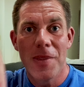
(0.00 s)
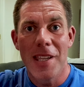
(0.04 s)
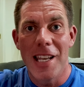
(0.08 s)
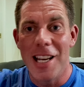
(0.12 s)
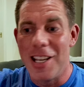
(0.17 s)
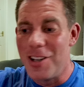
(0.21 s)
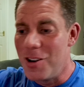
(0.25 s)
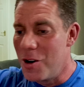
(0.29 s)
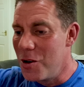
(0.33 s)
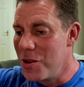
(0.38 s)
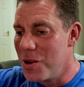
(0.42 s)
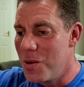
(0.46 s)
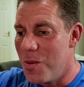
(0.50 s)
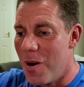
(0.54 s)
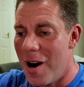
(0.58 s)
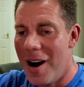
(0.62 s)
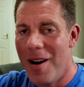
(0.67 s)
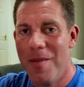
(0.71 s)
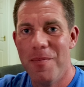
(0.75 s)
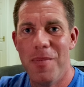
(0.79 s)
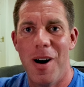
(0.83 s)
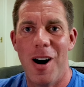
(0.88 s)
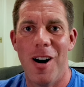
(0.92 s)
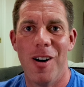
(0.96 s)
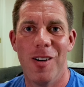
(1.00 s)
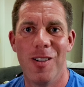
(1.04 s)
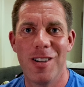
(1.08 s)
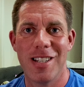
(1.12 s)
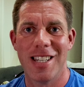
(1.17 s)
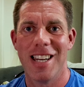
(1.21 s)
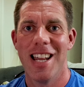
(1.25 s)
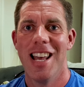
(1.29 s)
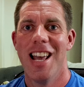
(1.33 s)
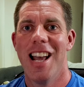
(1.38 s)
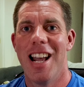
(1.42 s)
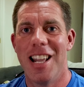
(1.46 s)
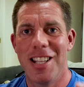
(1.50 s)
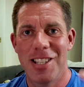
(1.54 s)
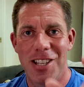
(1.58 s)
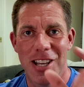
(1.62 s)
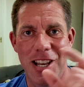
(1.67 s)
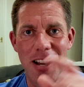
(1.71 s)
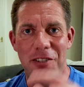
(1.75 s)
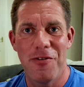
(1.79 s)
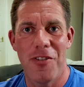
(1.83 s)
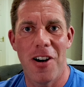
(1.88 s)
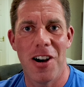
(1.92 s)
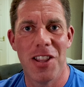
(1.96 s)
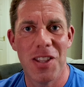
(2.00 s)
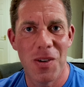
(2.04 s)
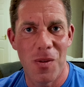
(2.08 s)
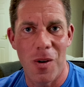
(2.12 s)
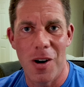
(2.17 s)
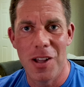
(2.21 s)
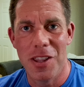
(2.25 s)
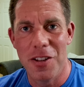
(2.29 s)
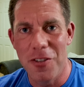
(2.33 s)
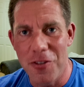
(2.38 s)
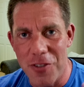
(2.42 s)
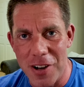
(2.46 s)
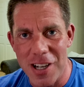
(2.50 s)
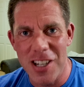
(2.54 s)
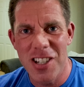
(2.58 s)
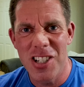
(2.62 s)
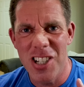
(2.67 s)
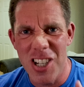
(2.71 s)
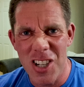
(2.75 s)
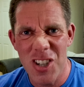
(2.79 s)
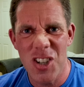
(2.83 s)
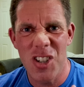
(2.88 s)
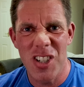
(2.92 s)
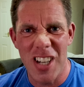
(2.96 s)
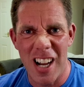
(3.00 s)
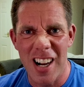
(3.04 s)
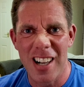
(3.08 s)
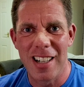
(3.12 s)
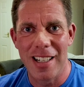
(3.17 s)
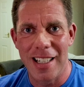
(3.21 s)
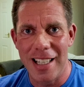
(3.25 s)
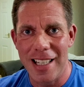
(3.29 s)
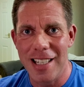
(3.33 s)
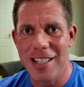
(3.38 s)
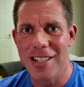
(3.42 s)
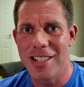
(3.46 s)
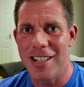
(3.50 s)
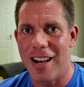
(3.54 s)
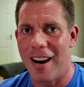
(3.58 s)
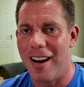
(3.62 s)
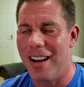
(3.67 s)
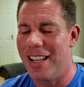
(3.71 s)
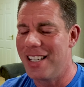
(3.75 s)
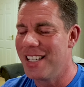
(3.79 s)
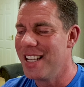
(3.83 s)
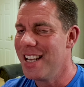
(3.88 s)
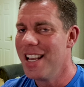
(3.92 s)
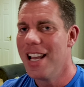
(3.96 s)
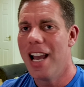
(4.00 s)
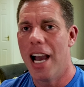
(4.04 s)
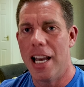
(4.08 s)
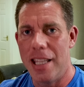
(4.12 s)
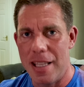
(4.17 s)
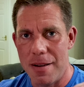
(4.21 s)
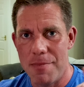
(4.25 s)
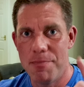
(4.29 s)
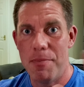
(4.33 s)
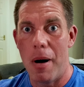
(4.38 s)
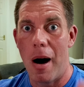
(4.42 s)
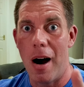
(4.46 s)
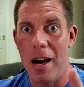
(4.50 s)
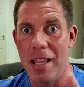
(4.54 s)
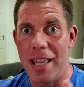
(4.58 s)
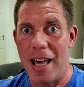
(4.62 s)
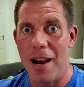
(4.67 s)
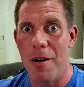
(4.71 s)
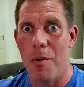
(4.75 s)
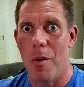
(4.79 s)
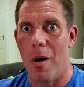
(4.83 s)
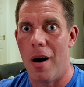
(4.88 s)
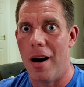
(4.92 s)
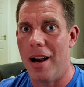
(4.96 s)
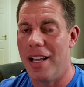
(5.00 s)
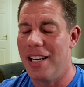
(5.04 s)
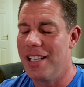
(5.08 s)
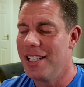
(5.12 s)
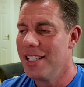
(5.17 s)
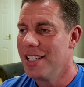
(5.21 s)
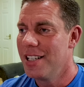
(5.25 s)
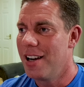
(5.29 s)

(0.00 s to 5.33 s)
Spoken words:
in all the wine bottles until you find the one that fits just snugly inside, and then buy that wine.